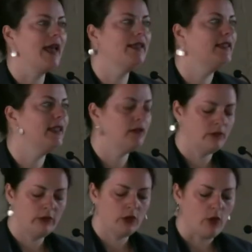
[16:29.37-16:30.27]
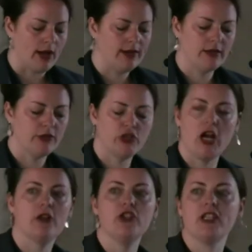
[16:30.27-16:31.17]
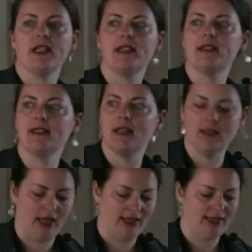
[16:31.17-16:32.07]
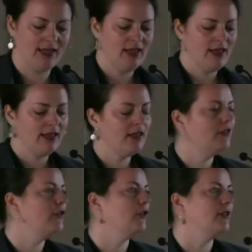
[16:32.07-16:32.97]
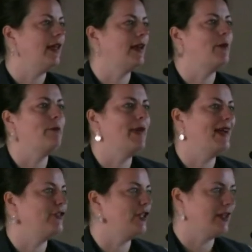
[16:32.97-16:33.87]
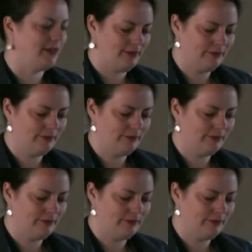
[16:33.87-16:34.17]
and didn't require charging in sunlight. It looked like magic.